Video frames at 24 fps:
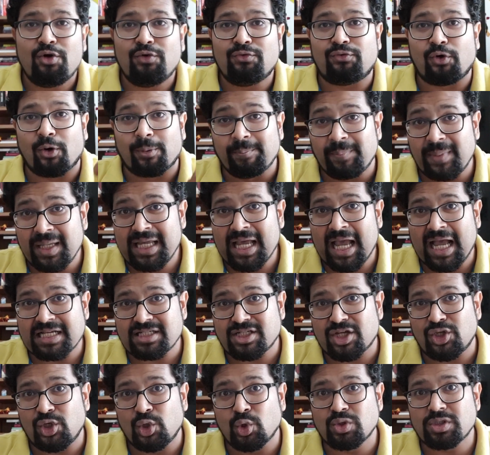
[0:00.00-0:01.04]
for me as
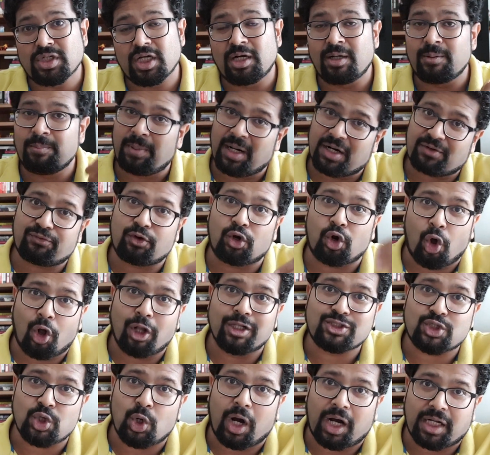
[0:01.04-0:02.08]
a user, but for
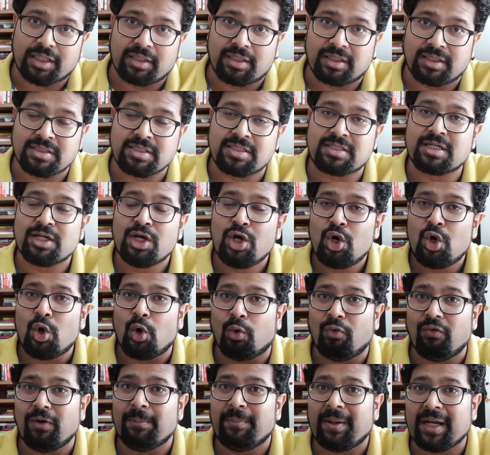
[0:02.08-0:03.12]
also others
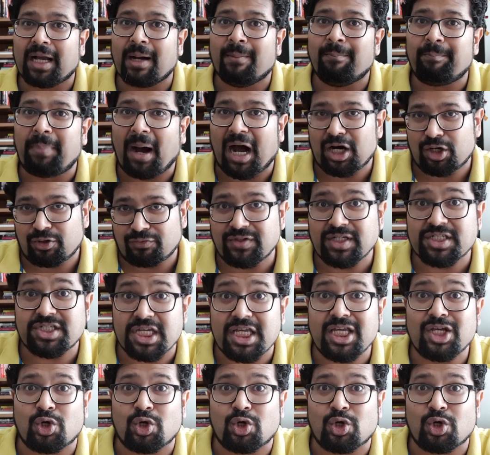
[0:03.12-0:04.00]
who will become part of this